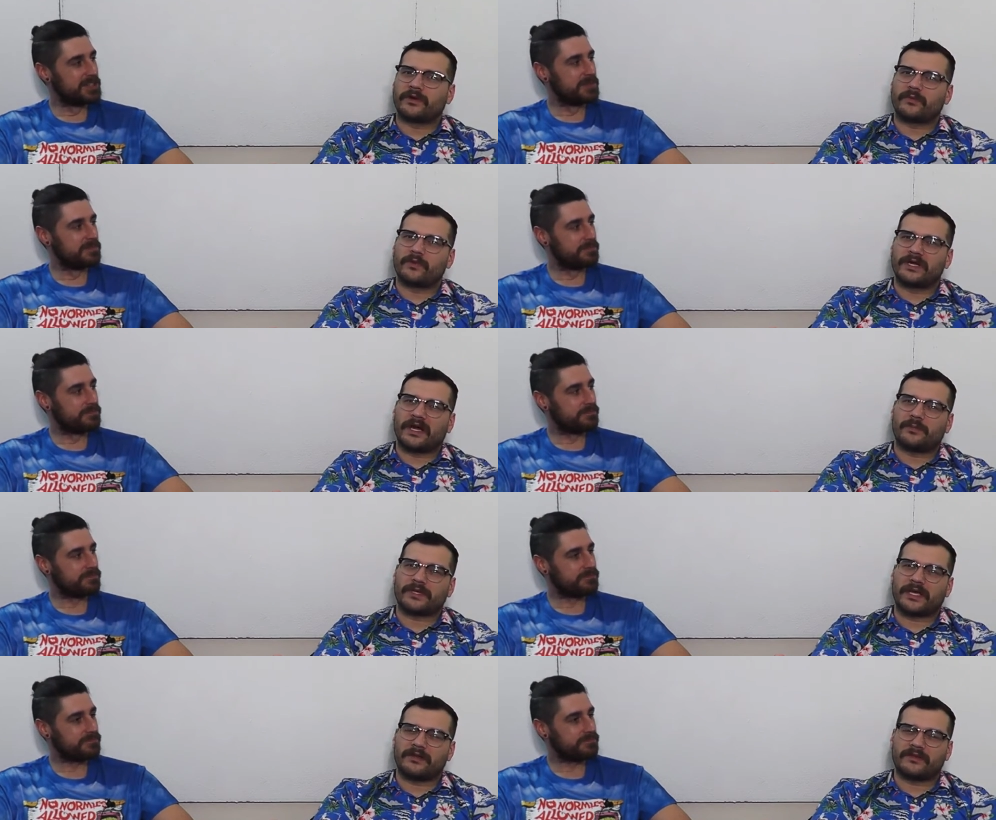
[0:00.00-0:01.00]
Speaker 1: we're we
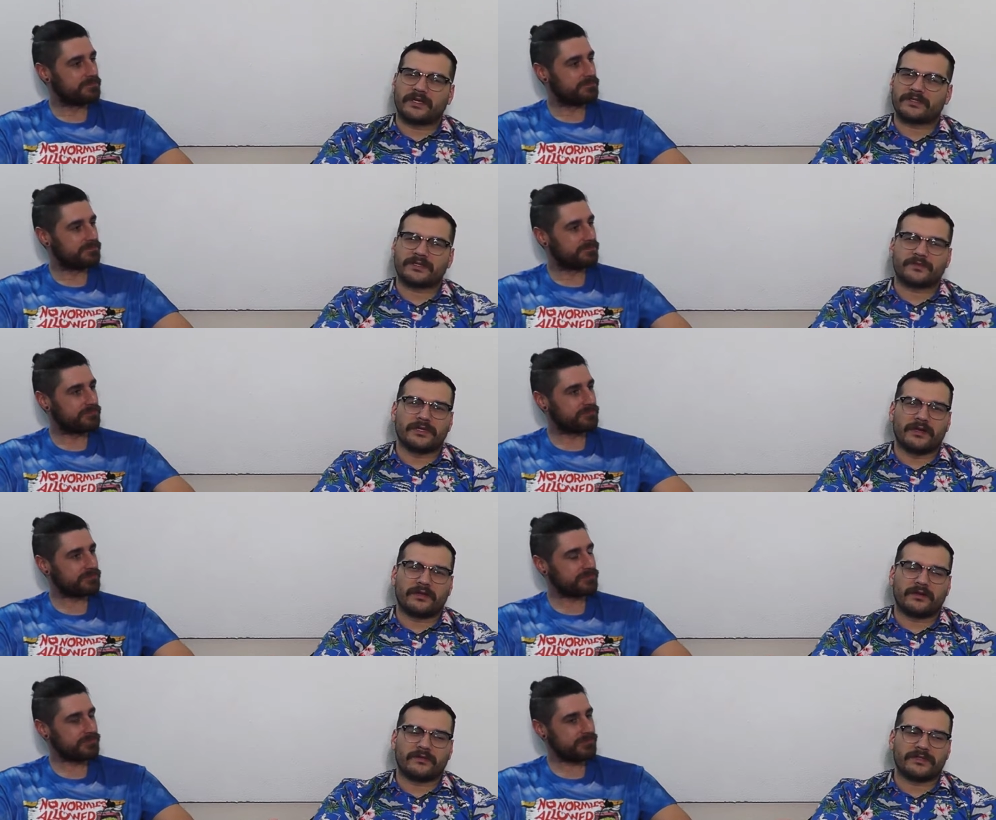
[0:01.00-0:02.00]
complicated things because
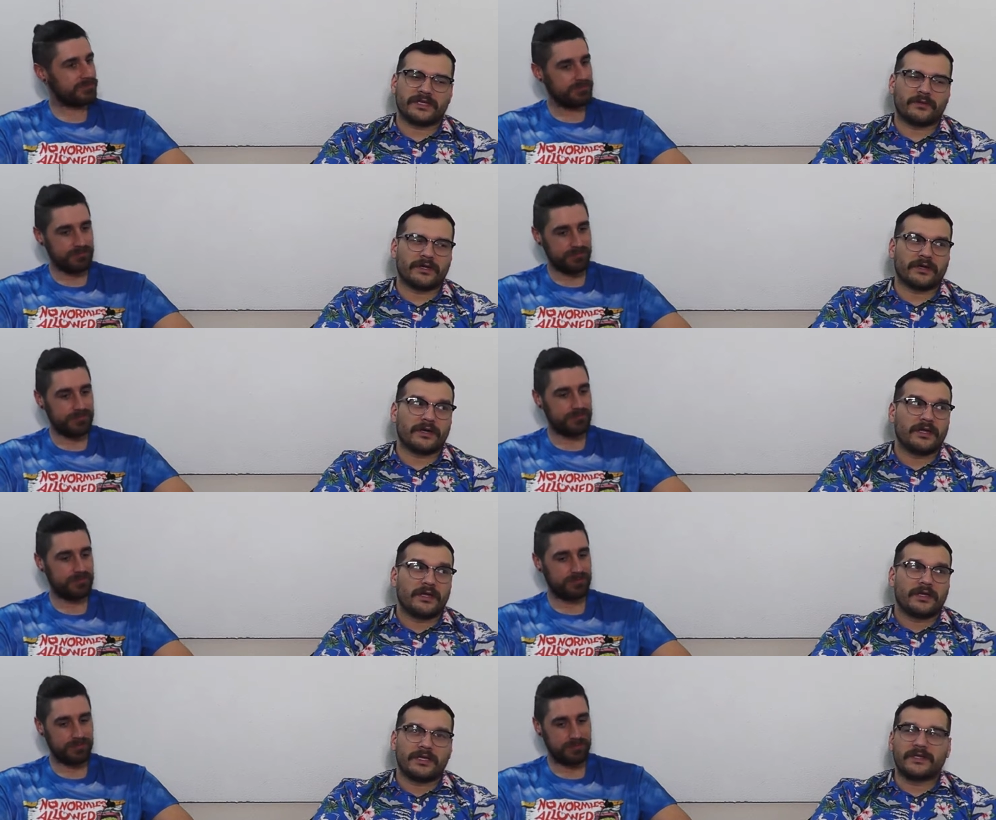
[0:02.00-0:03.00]
we you know that's how we are
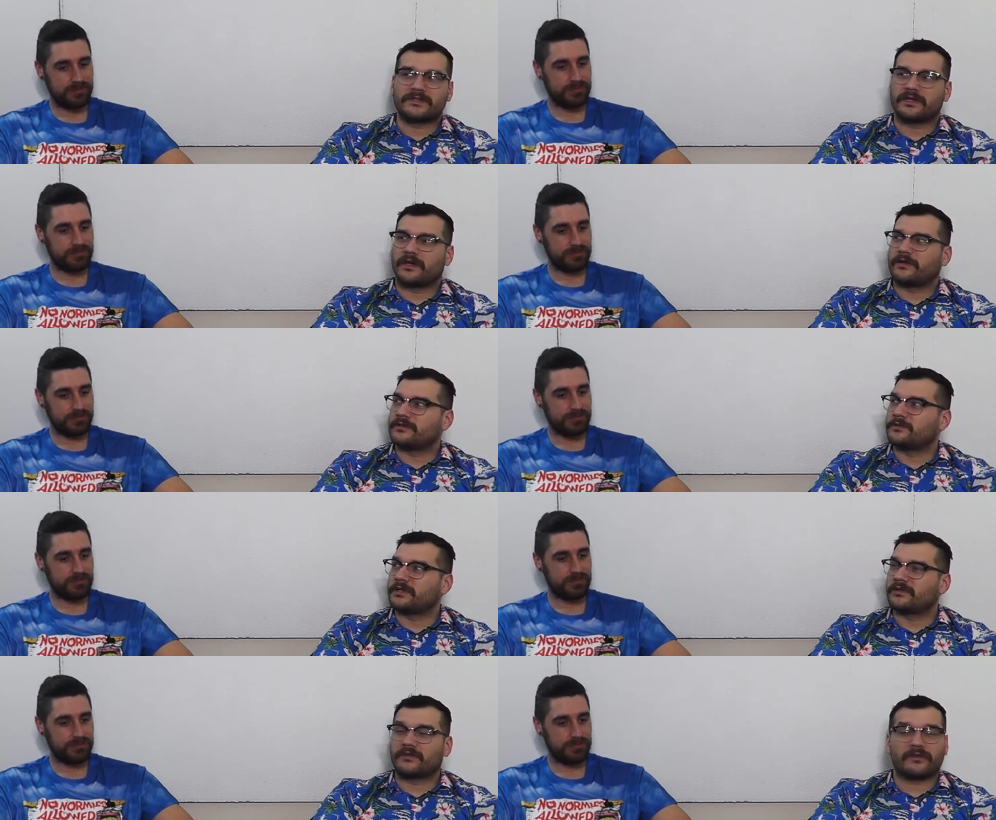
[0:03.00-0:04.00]
is uh,
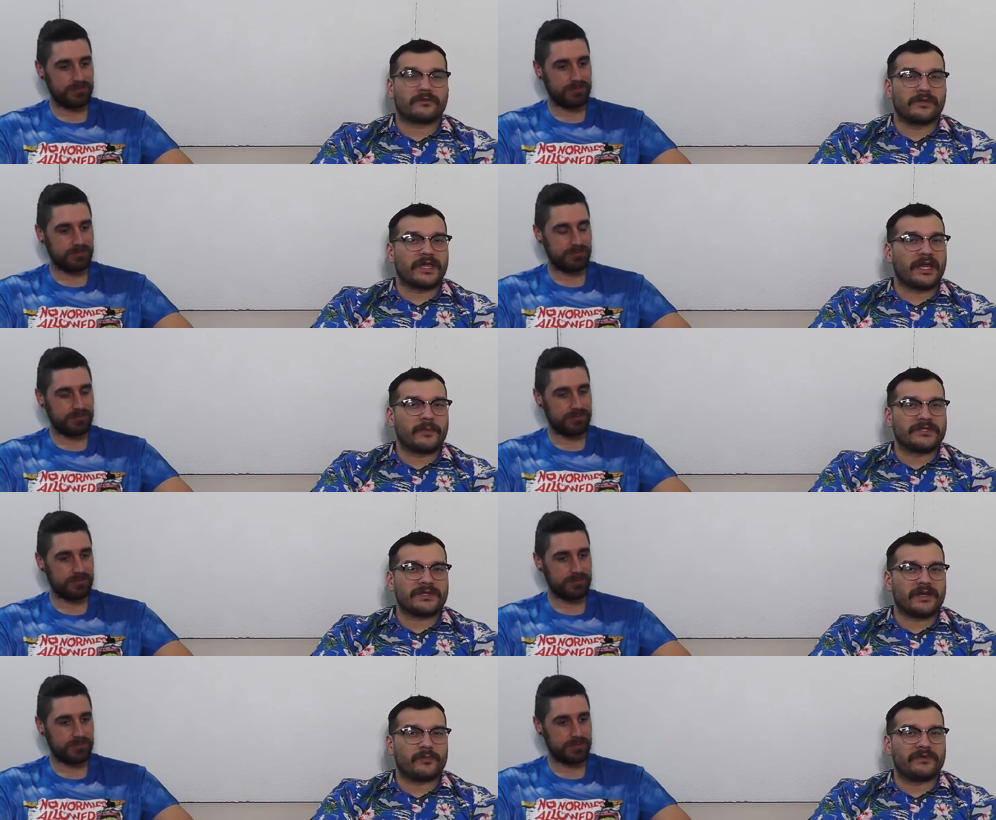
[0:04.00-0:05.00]
doing the three
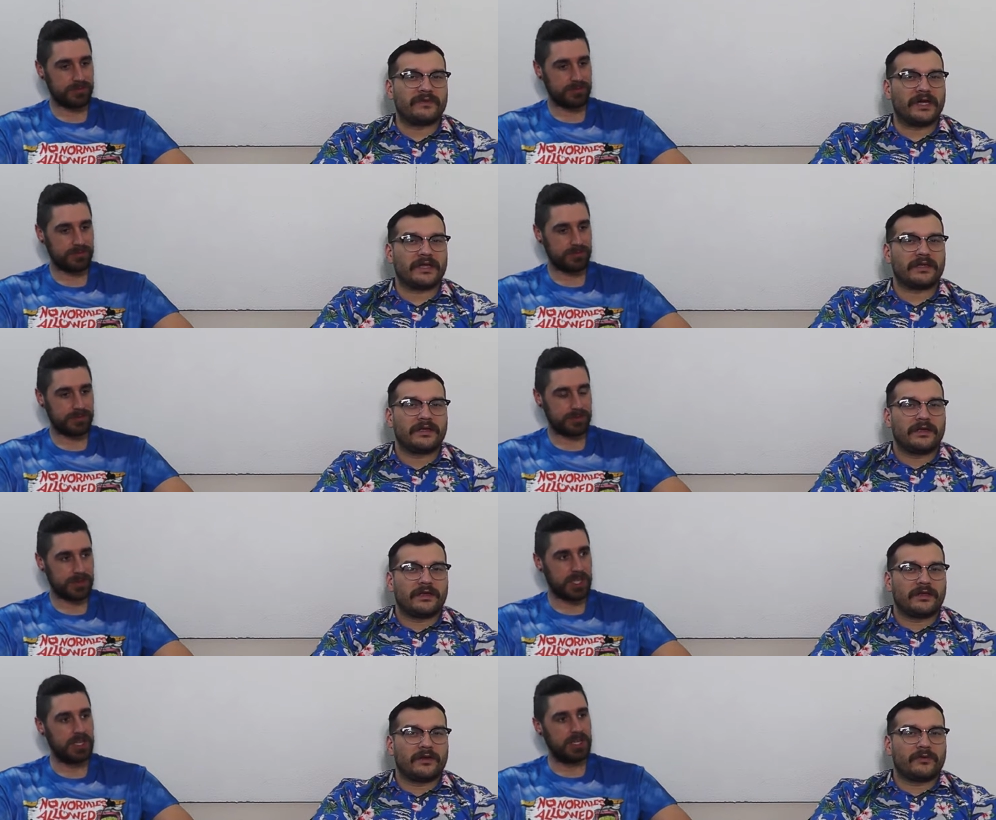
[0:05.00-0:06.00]
camera setup we've got
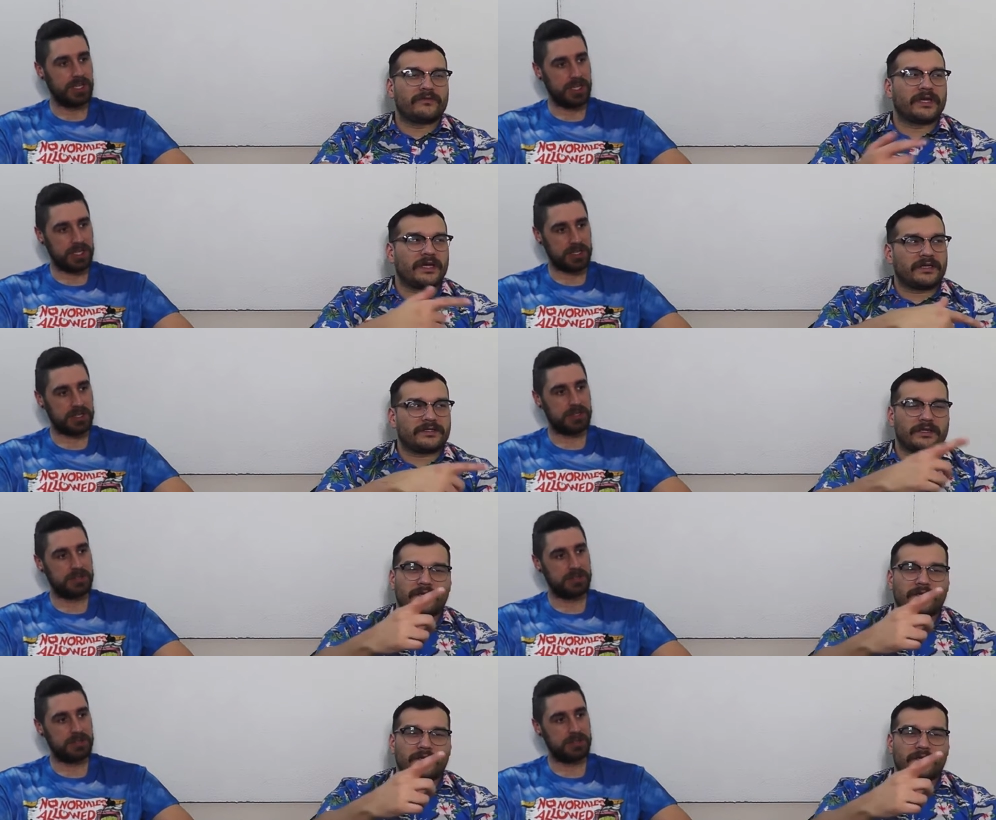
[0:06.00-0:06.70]
you know, we've got yeah.